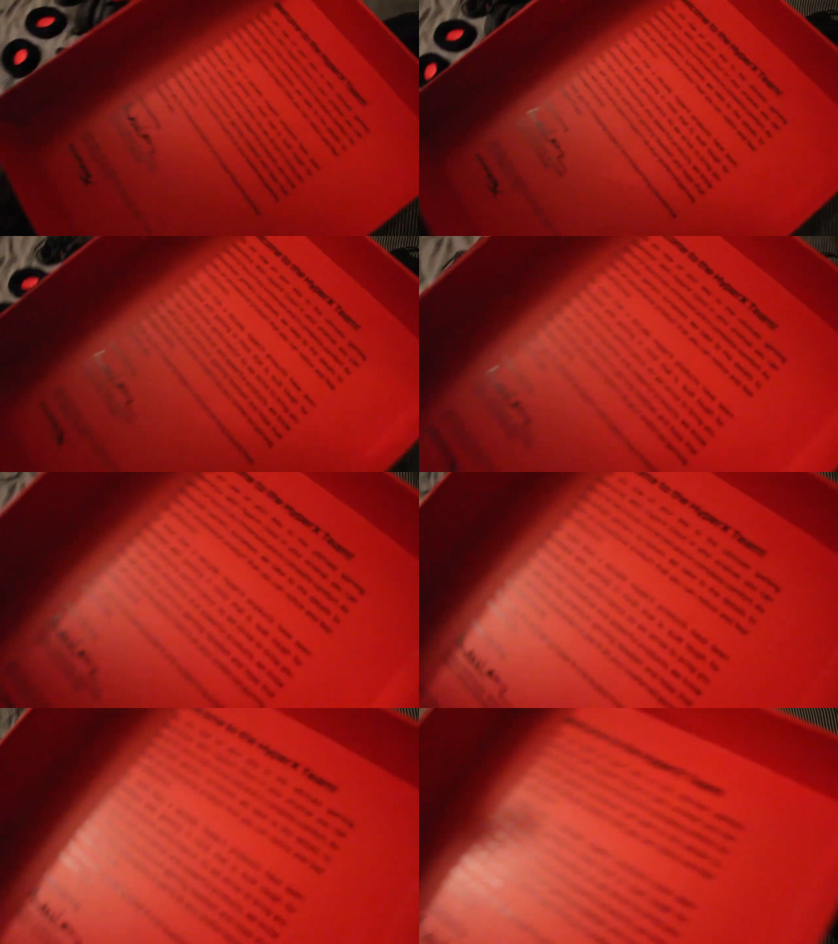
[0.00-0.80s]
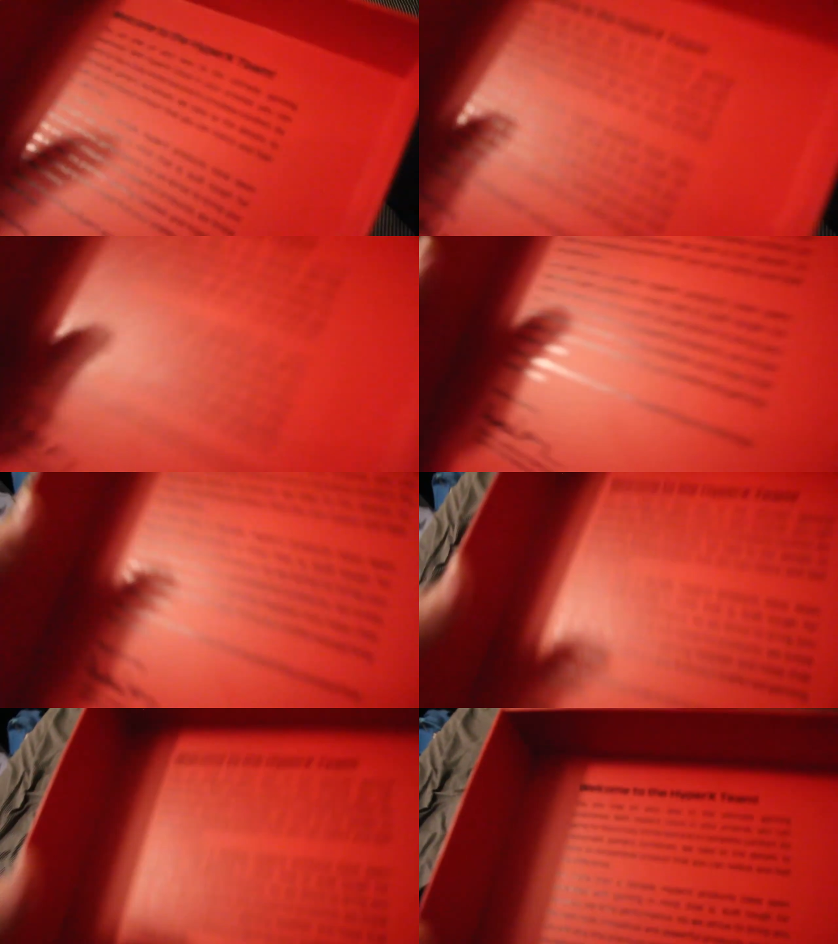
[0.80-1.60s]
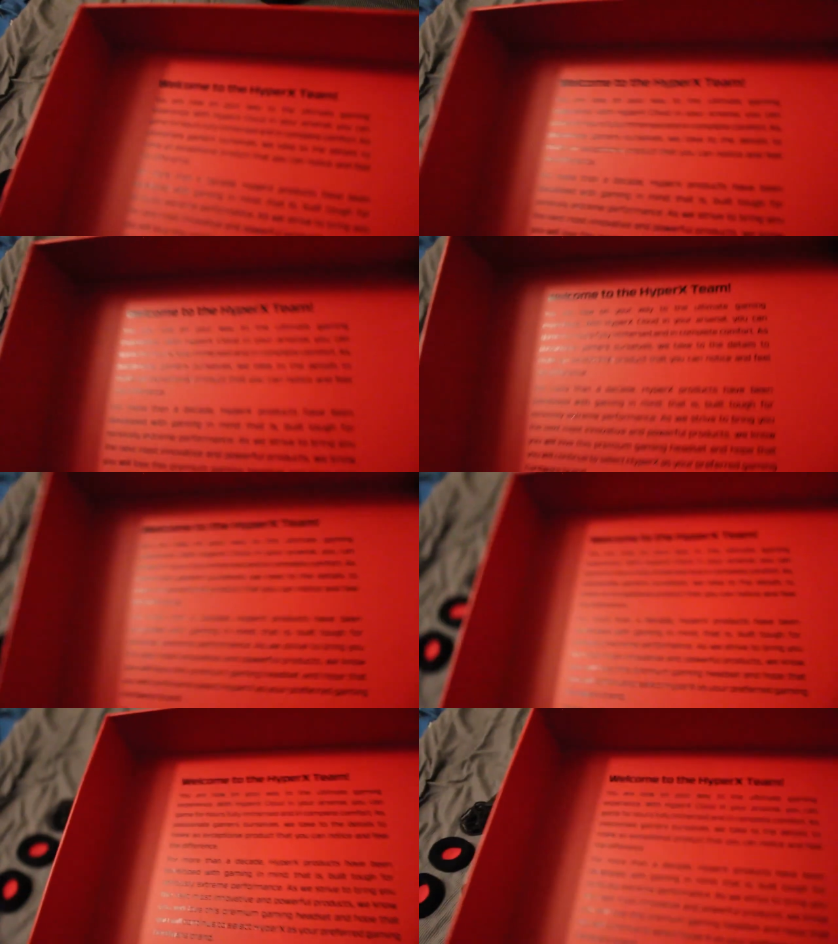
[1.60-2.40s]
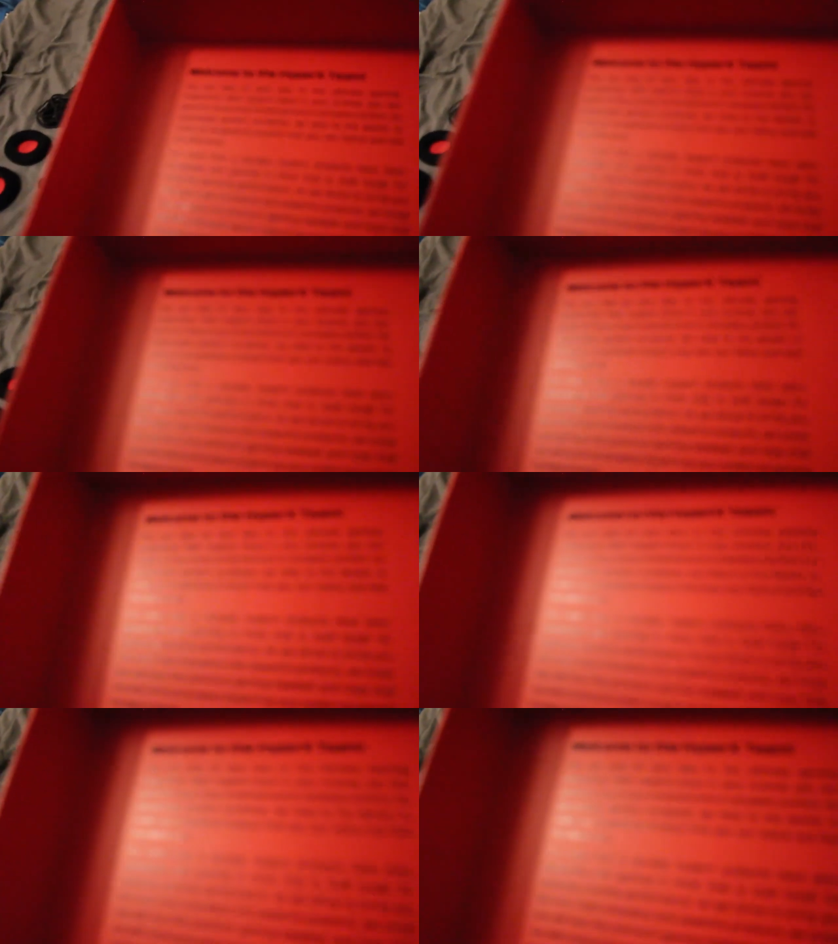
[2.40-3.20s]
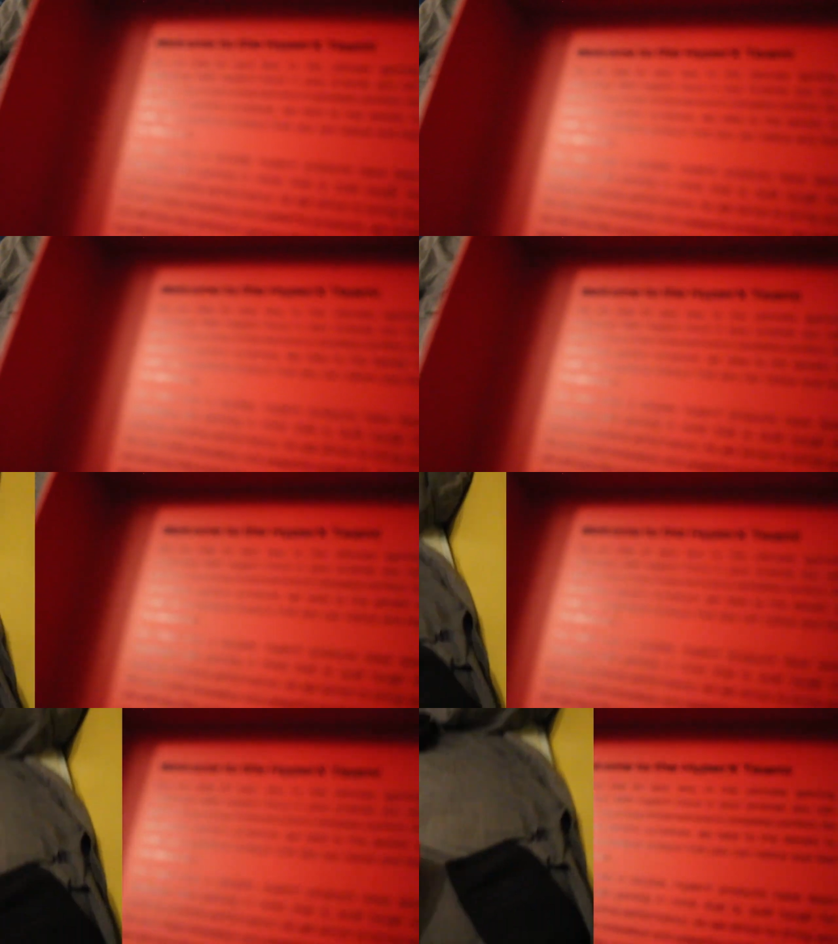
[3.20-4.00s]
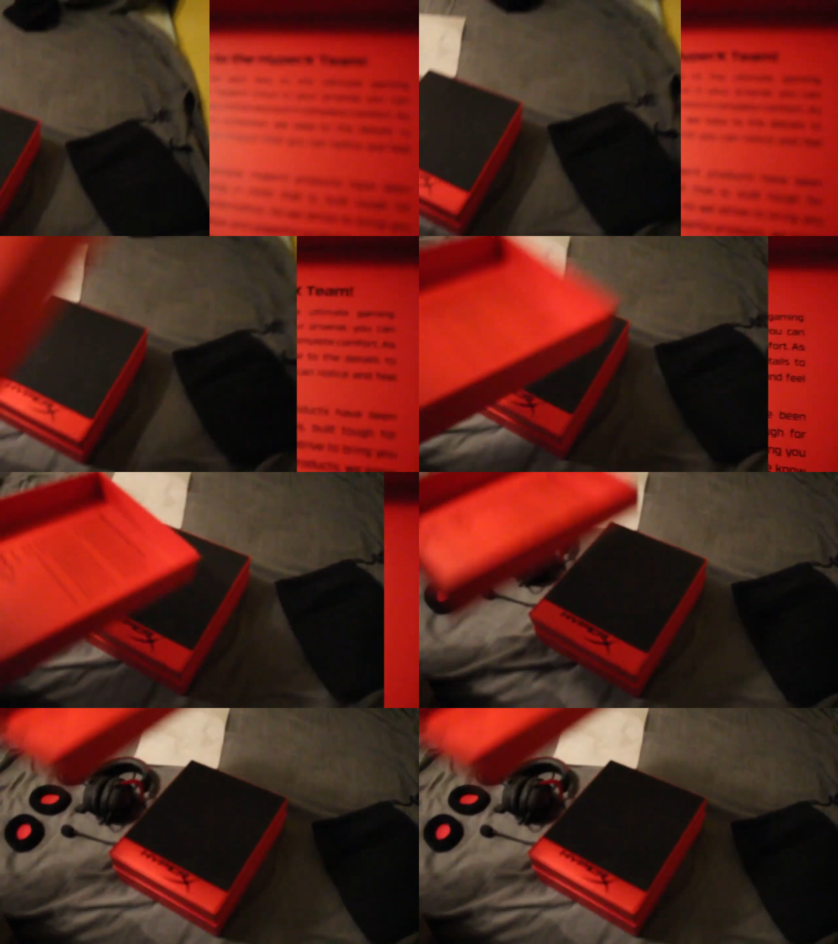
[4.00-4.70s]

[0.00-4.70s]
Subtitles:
No face is visible, so there are no lips to read.